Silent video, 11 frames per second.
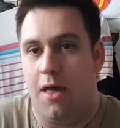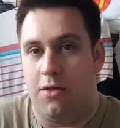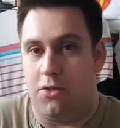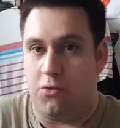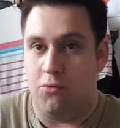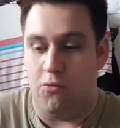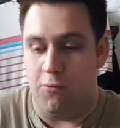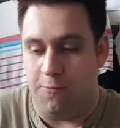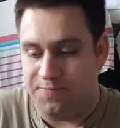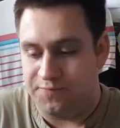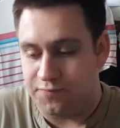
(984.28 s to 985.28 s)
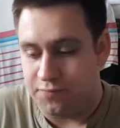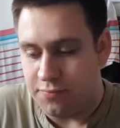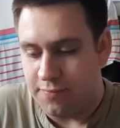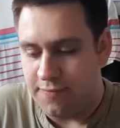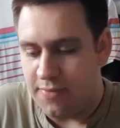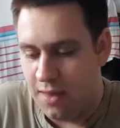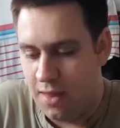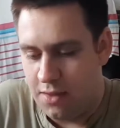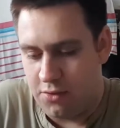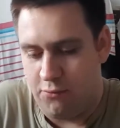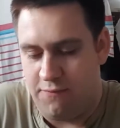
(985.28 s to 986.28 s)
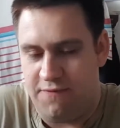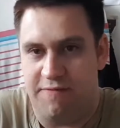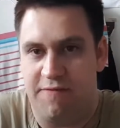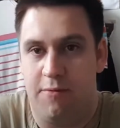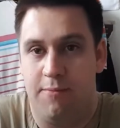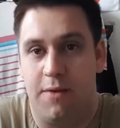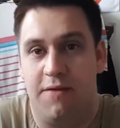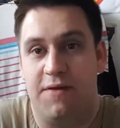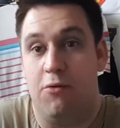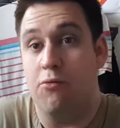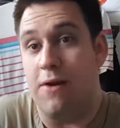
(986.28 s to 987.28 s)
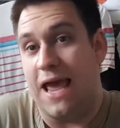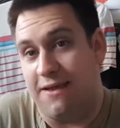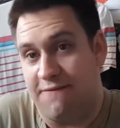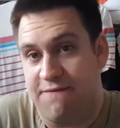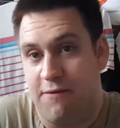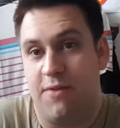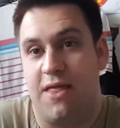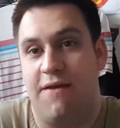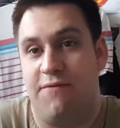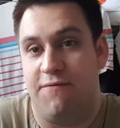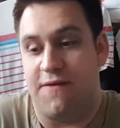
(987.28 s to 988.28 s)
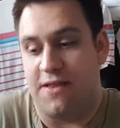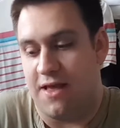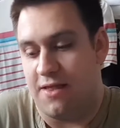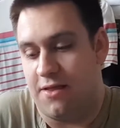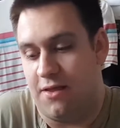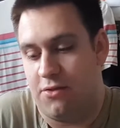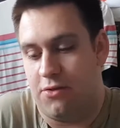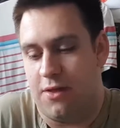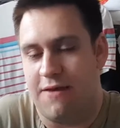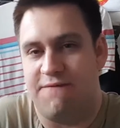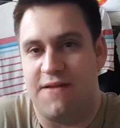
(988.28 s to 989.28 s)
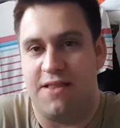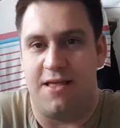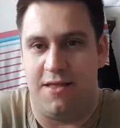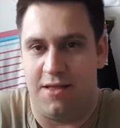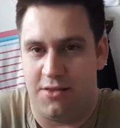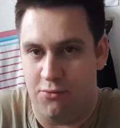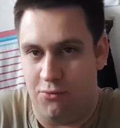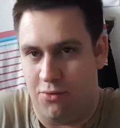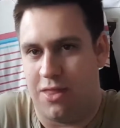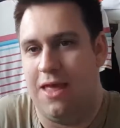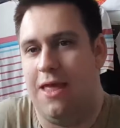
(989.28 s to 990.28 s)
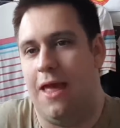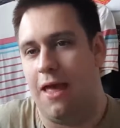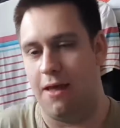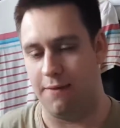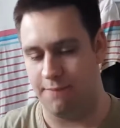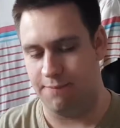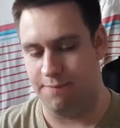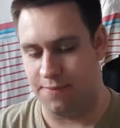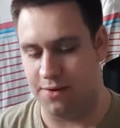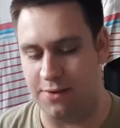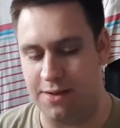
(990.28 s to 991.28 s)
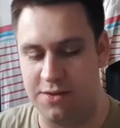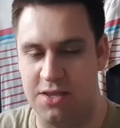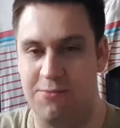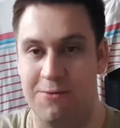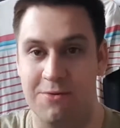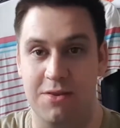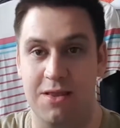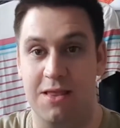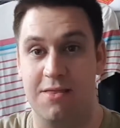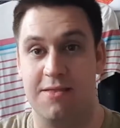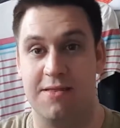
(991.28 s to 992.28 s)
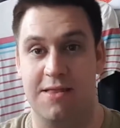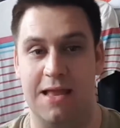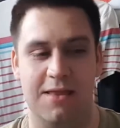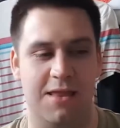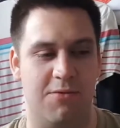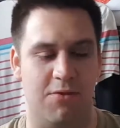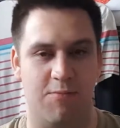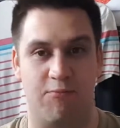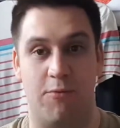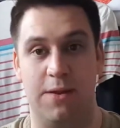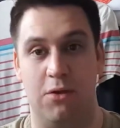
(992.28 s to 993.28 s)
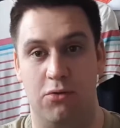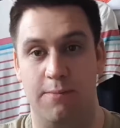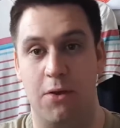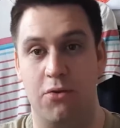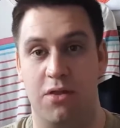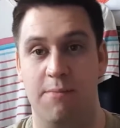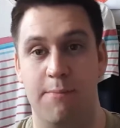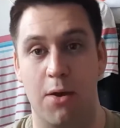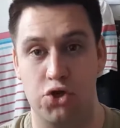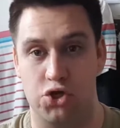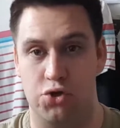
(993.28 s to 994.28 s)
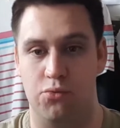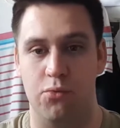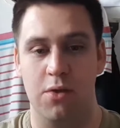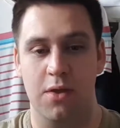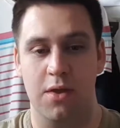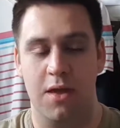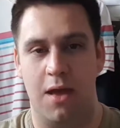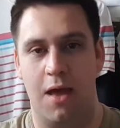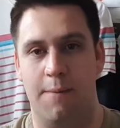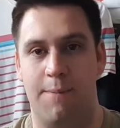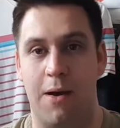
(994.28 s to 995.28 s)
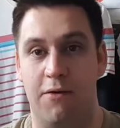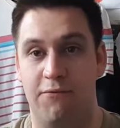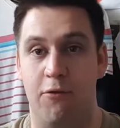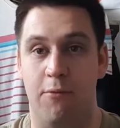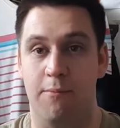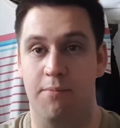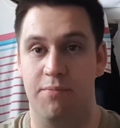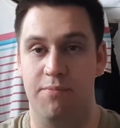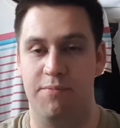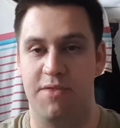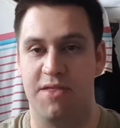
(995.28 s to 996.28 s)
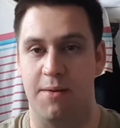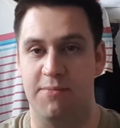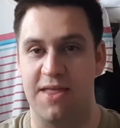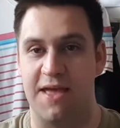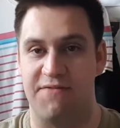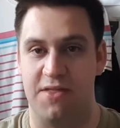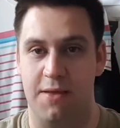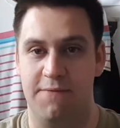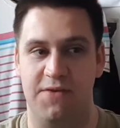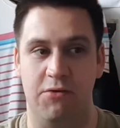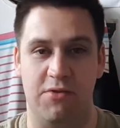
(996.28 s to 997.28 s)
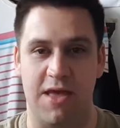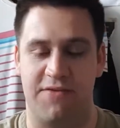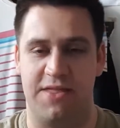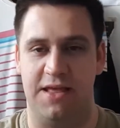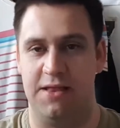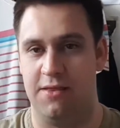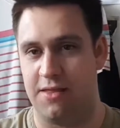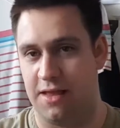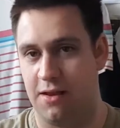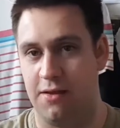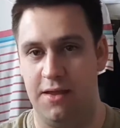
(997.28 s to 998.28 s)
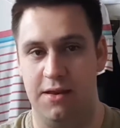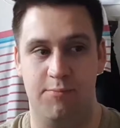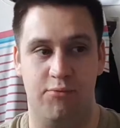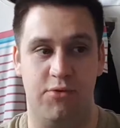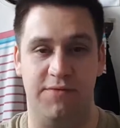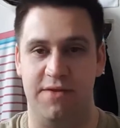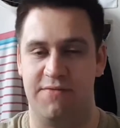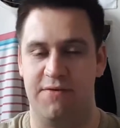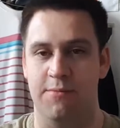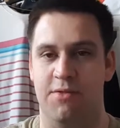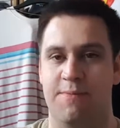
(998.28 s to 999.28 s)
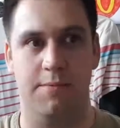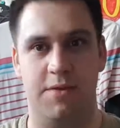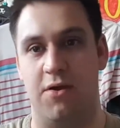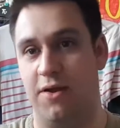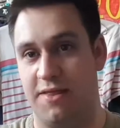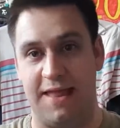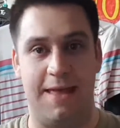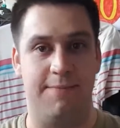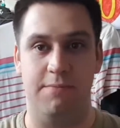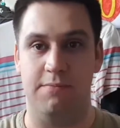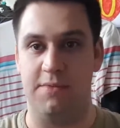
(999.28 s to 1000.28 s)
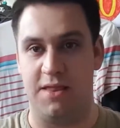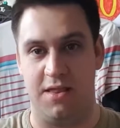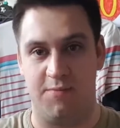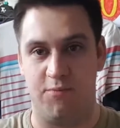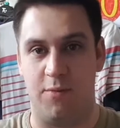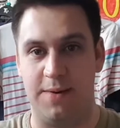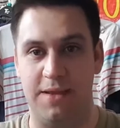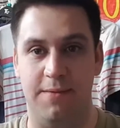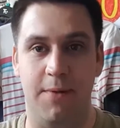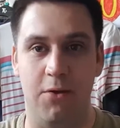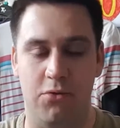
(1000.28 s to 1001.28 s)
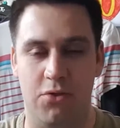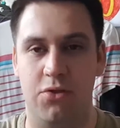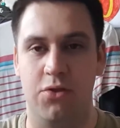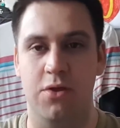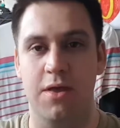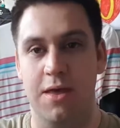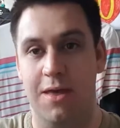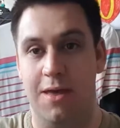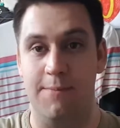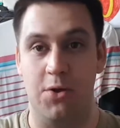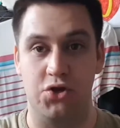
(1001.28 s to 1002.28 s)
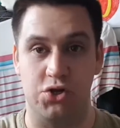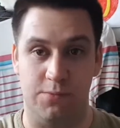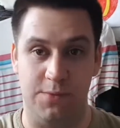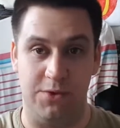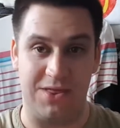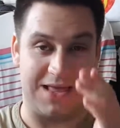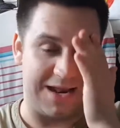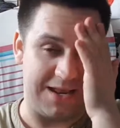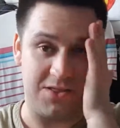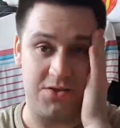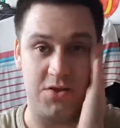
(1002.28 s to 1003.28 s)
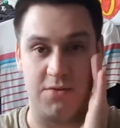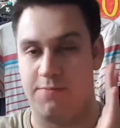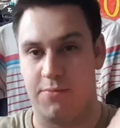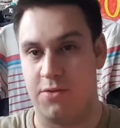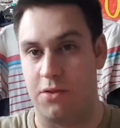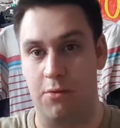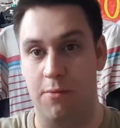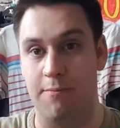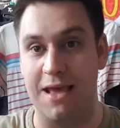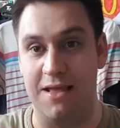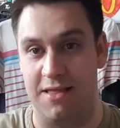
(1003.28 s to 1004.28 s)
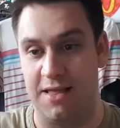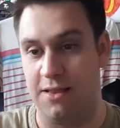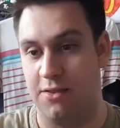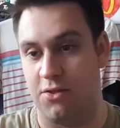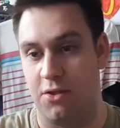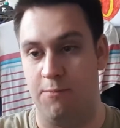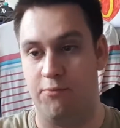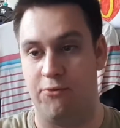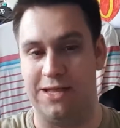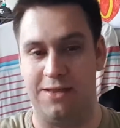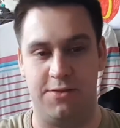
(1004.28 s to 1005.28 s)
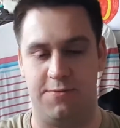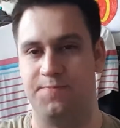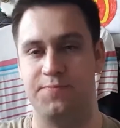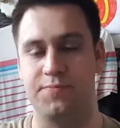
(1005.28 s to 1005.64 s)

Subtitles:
score for the film. I think all eight films have fantastic scores. By the way, this one is, and this one's probably got the most emotional, apart from some deaths, a few death scenes in the previous films. But besides them, this is probably the most emotional music, and it's just so amazing and so brilliant.